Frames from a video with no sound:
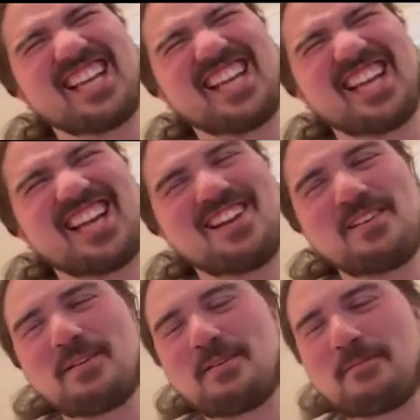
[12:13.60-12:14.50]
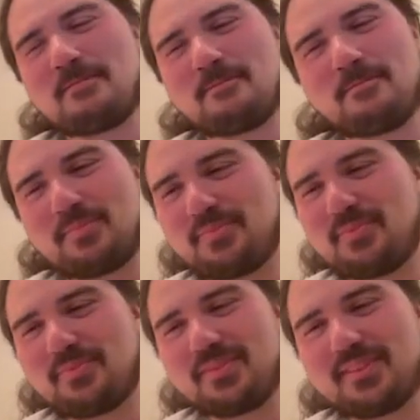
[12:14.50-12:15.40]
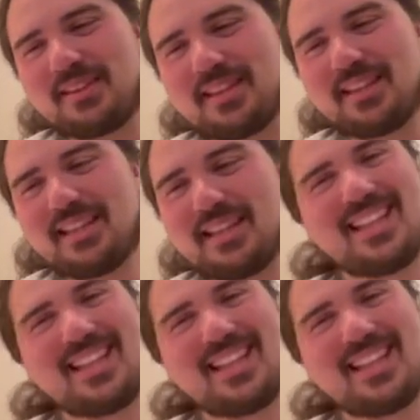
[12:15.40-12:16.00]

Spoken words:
[no speech]